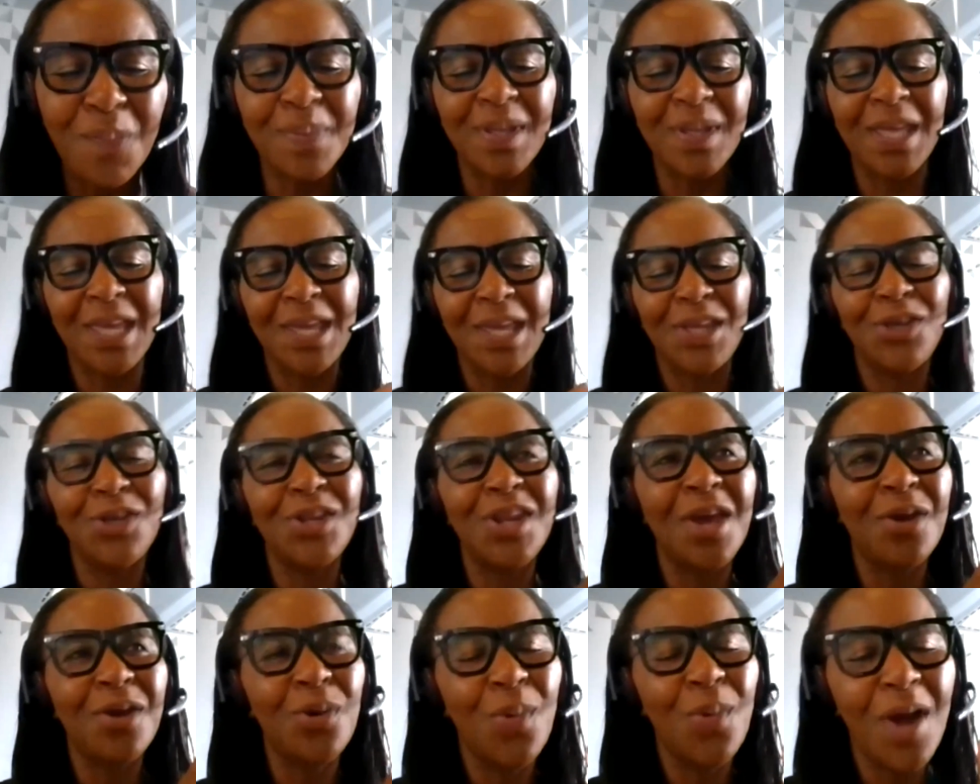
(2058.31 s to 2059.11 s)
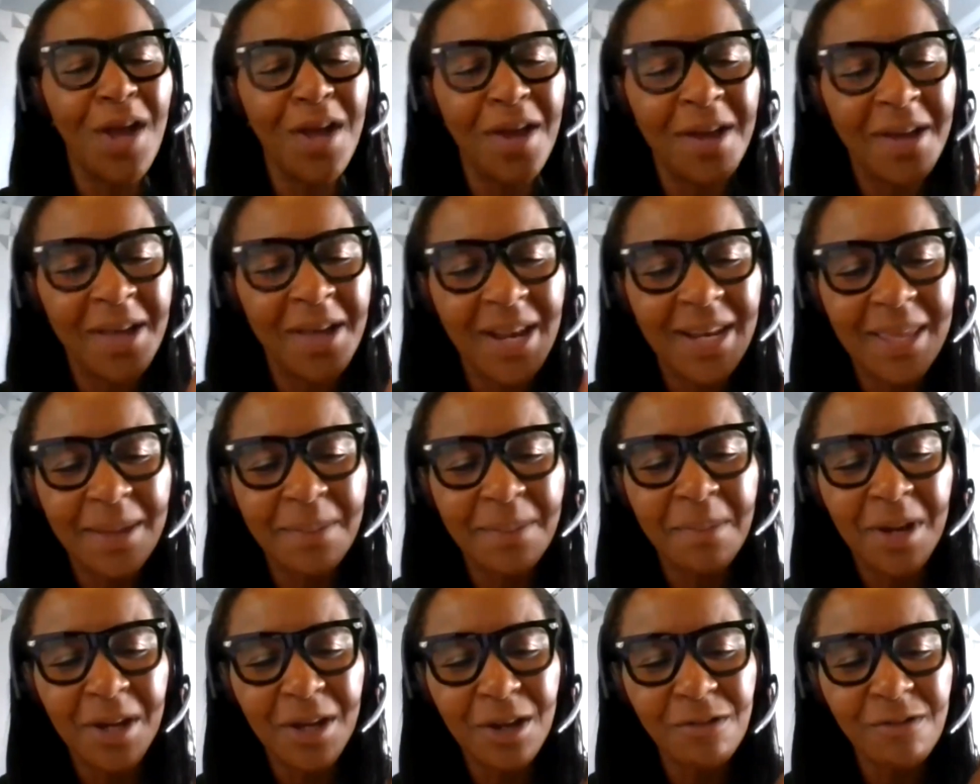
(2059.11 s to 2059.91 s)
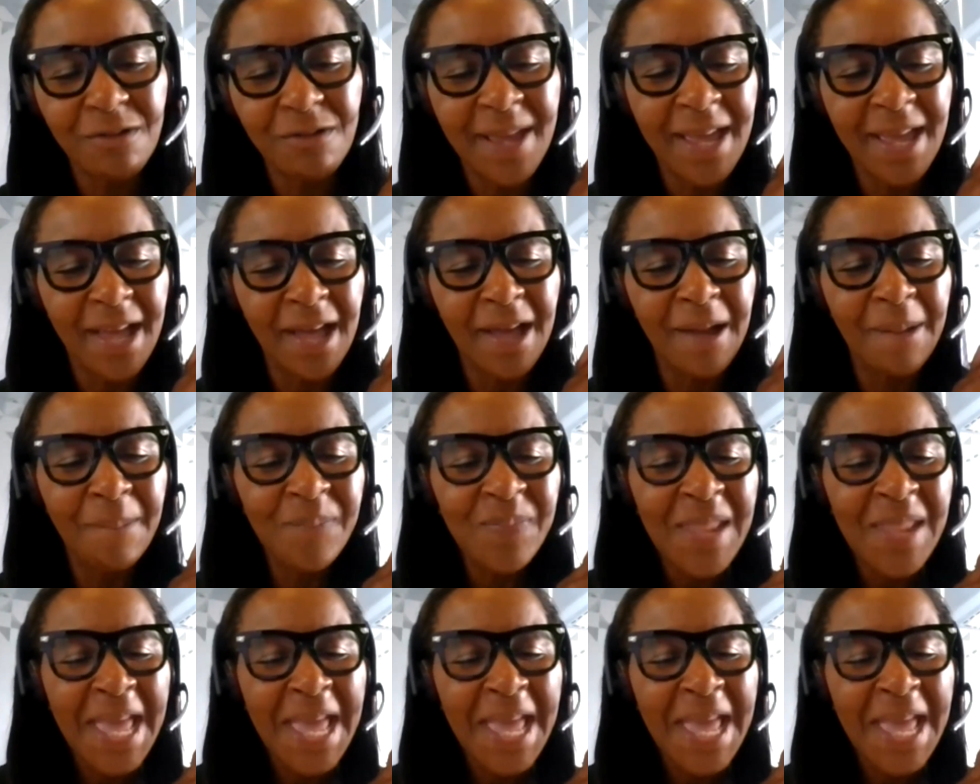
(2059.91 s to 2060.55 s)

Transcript: but quite early in my career.